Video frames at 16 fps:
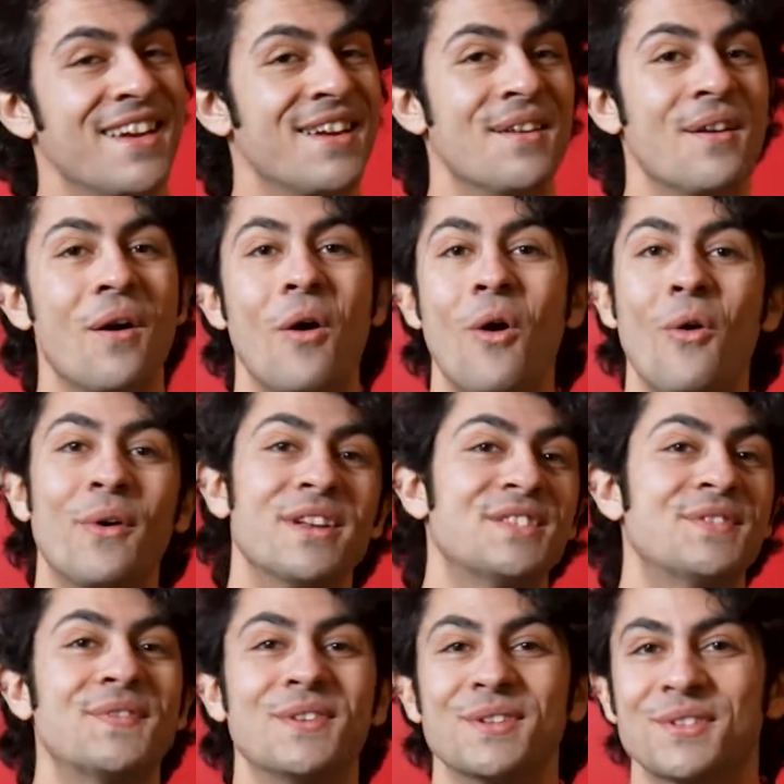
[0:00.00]
it
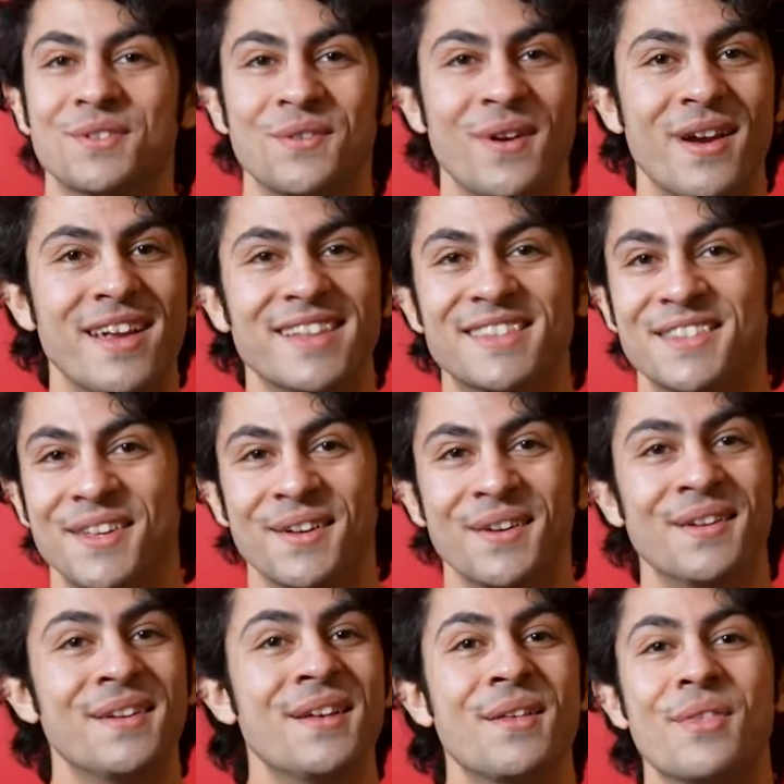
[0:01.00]
always feels great
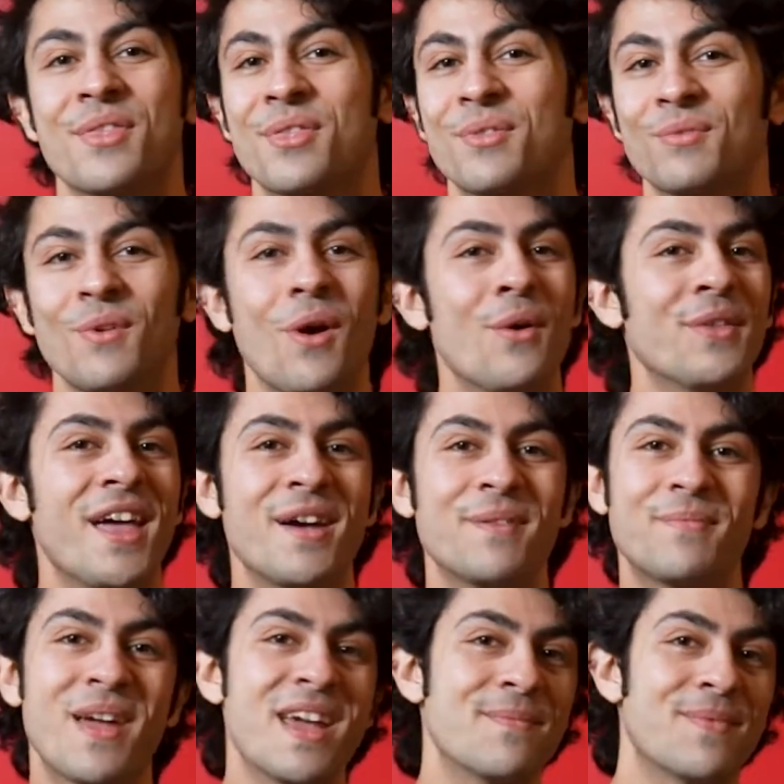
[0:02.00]
to throw
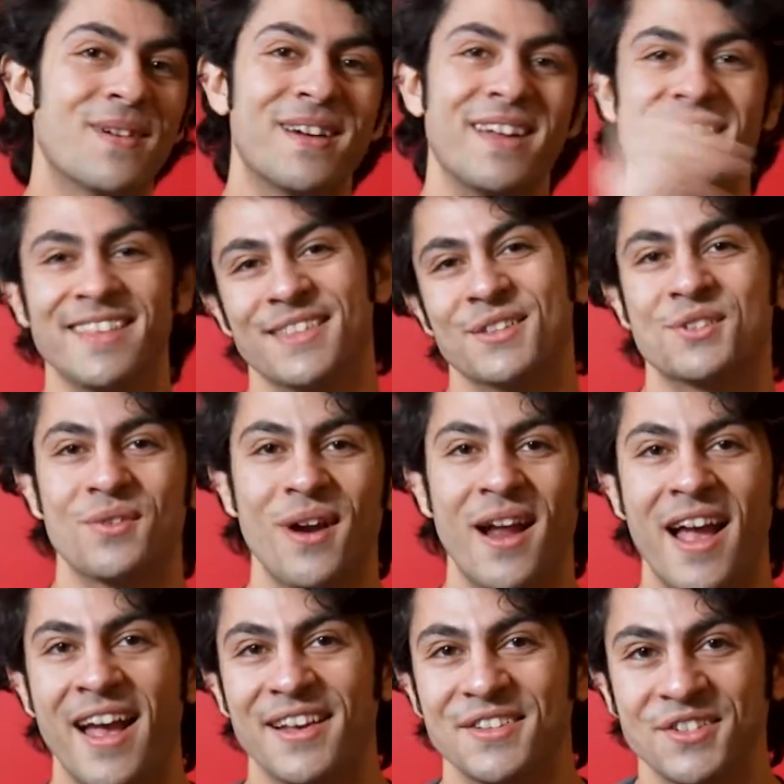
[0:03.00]
that paper in the
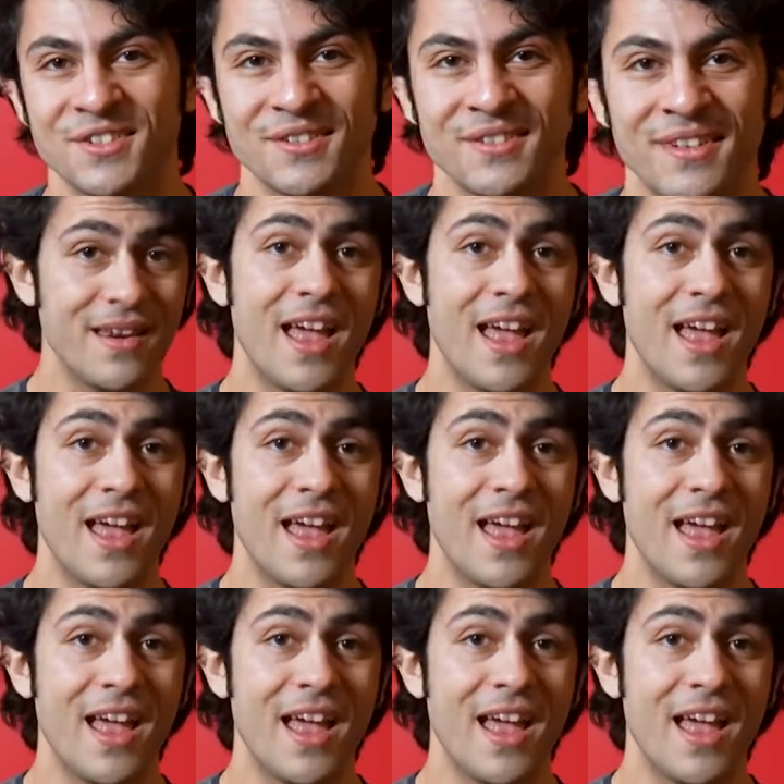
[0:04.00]
trash.